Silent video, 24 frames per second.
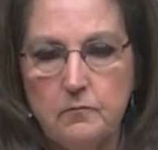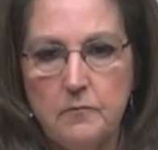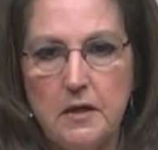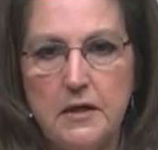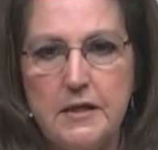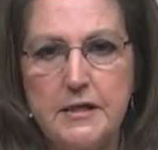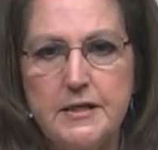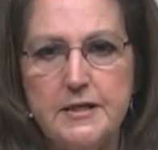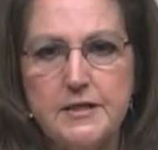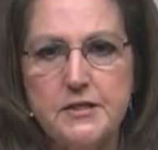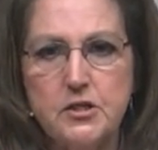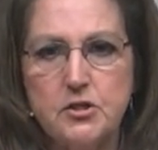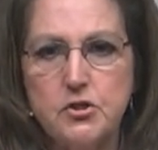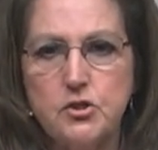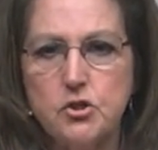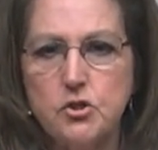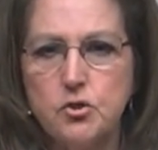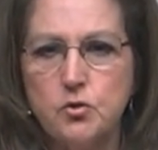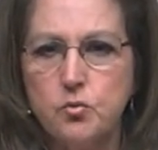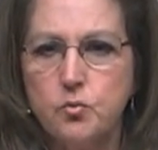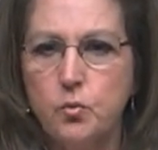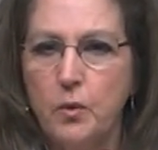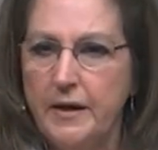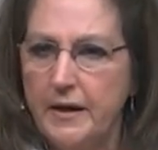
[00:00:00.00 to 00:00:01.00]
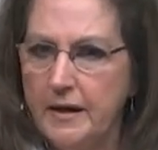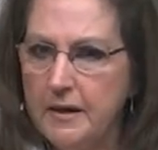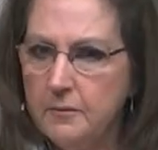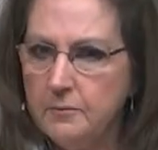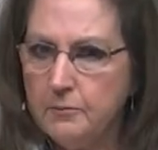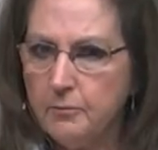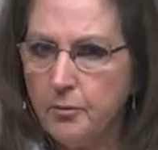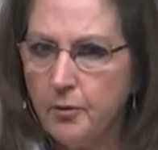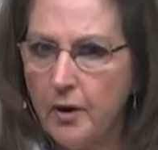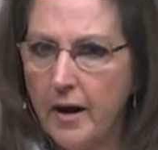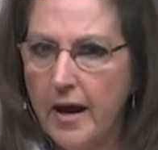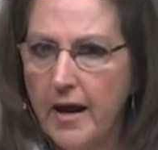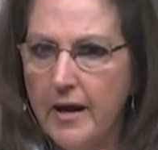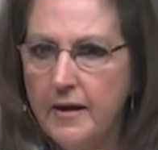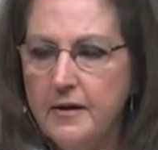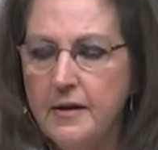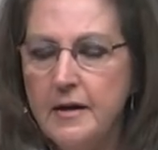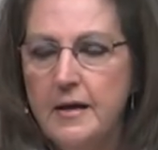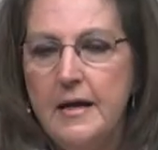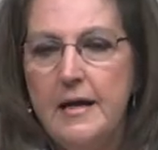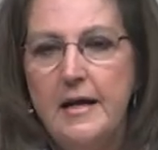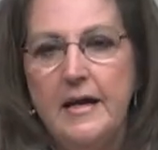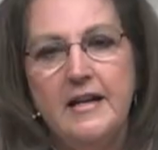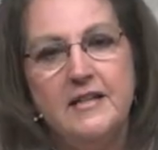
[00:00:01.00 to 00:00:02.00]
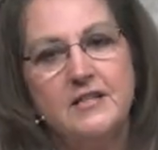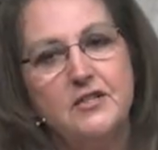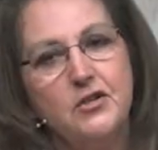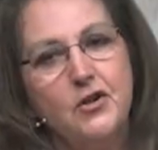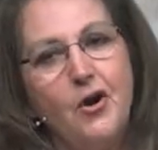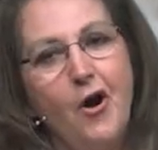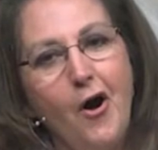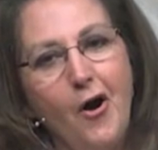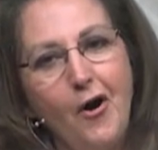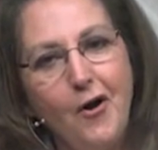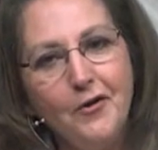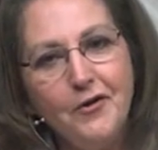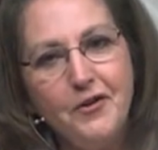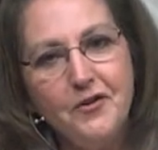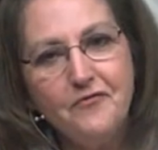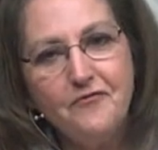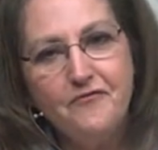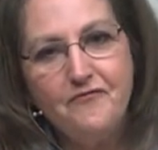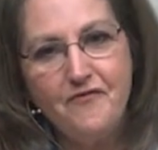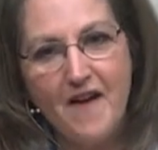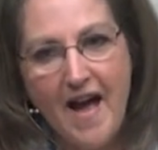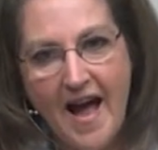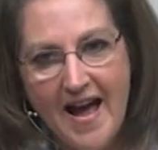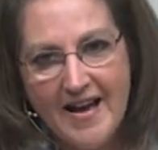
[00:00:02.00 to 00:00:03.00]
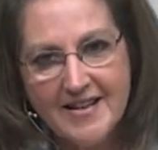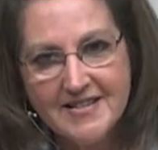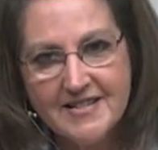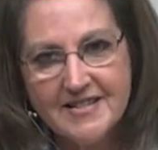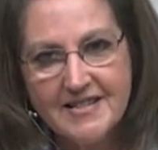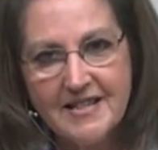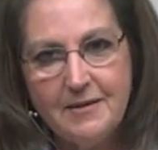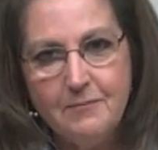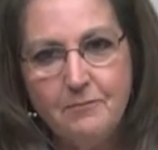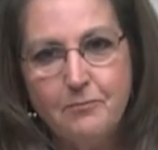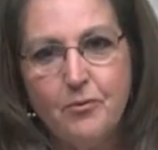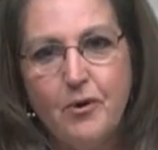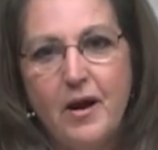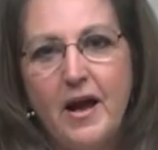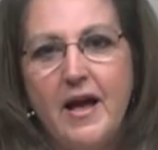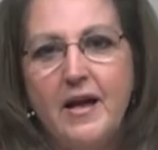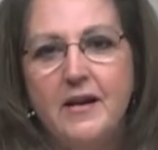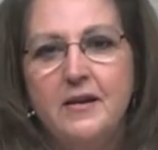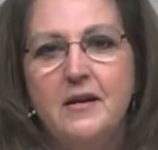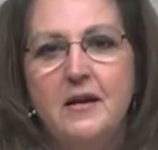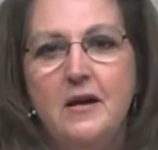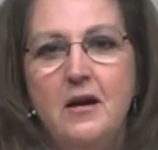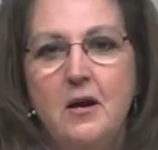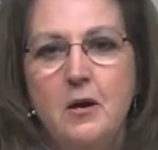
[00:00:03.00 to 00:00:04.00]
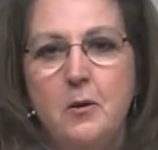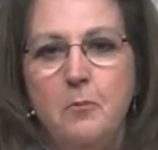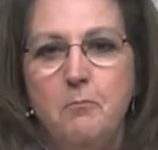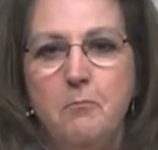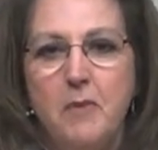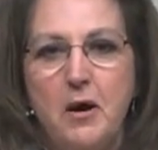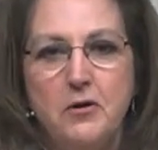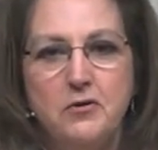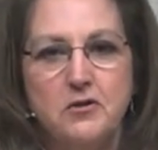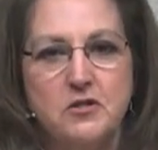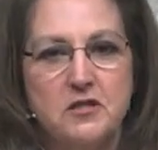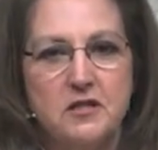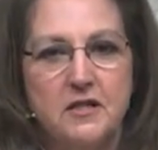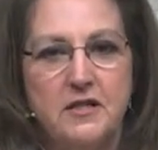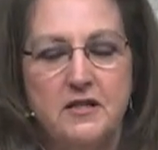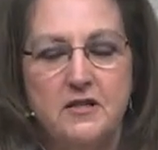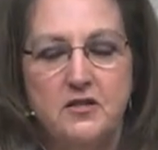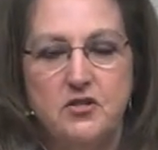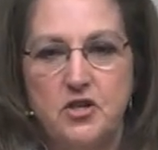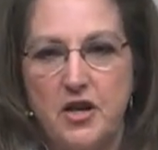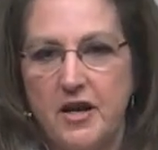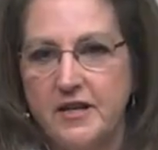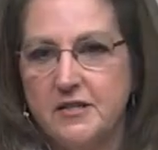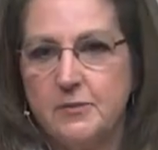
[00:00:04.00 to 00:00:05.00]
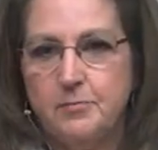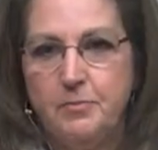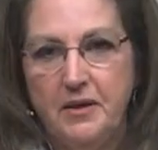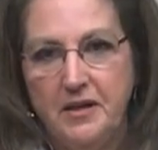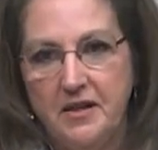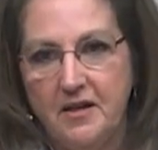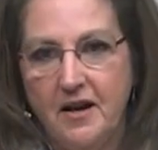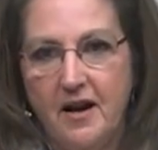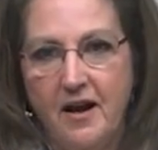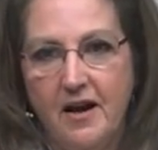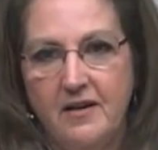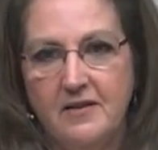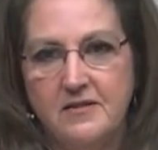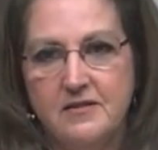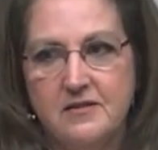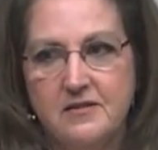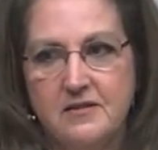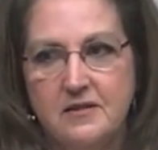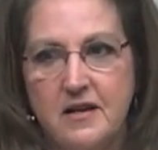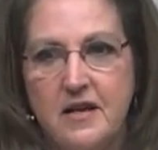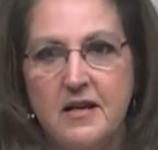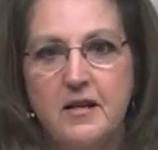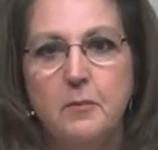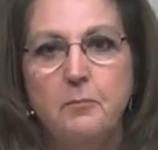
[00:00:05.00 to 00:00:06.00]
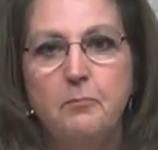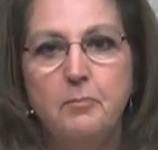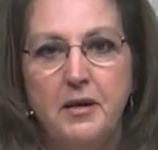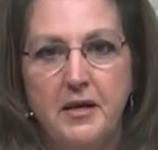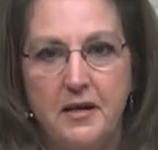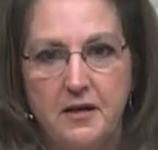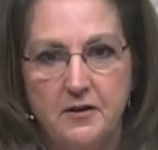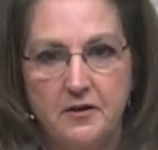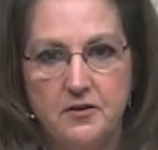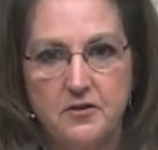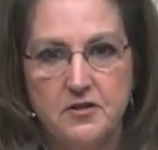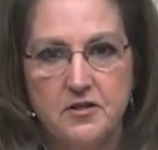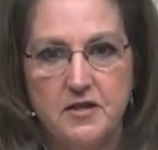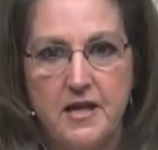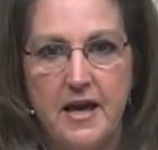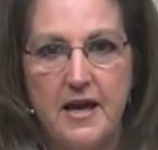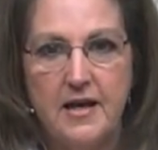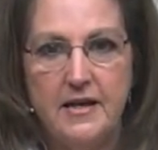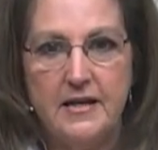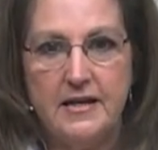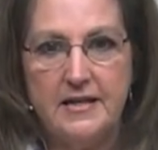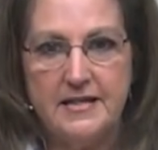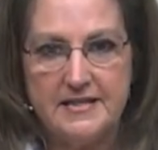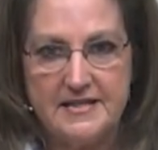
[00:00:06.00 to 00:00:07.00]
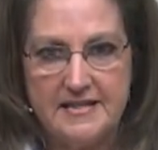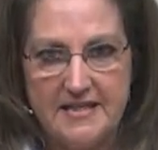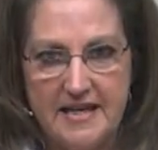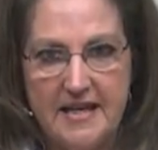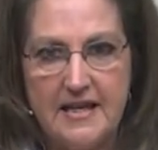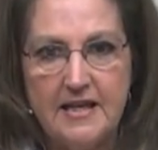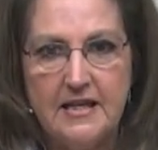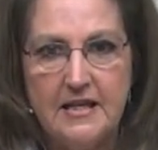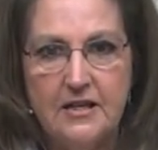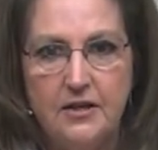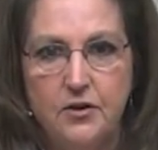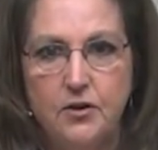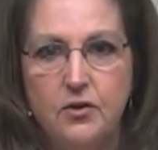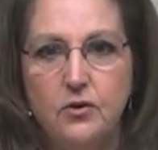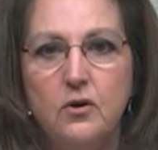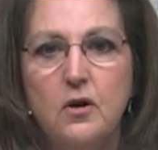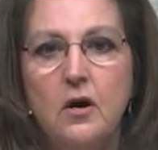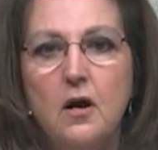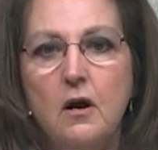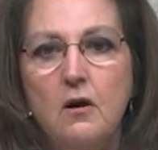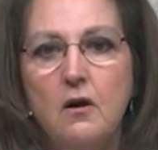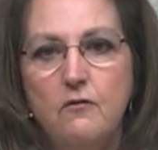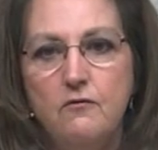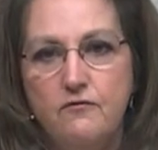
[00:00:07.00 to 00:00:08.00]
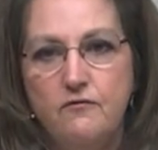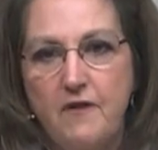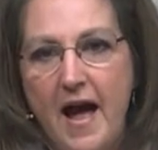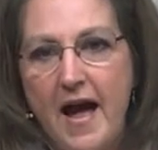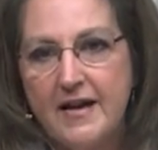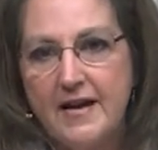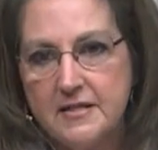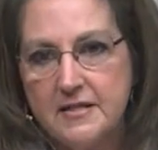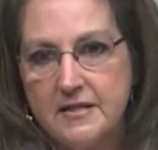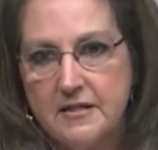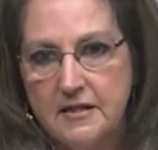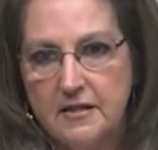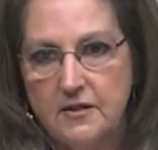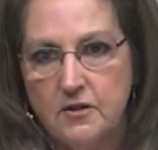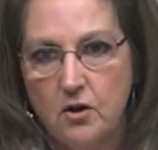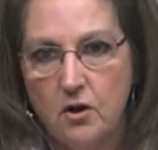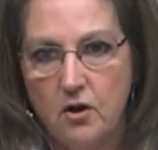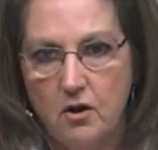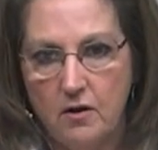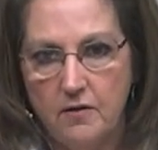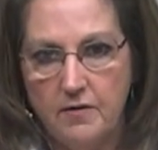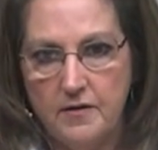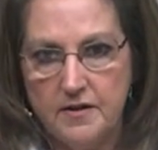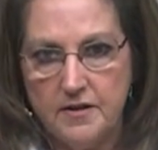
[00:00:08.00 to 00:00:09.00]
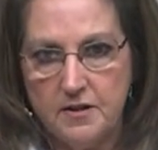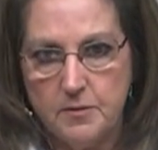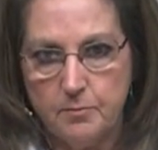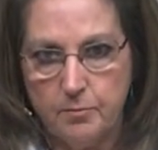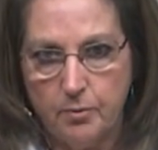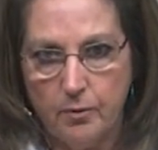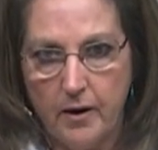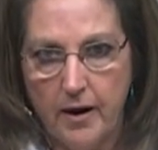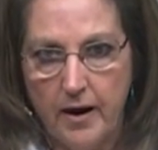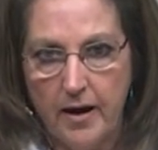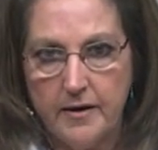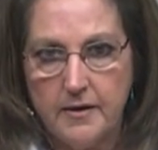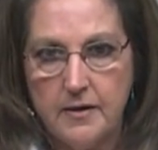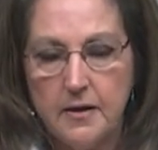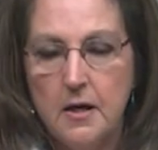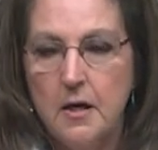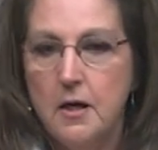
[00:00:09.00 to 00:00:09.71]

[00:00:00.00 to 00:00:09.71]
It is a sweet bread. It's called a fasting bread, mostly just because it appears that Ezekiel fasted on this bread.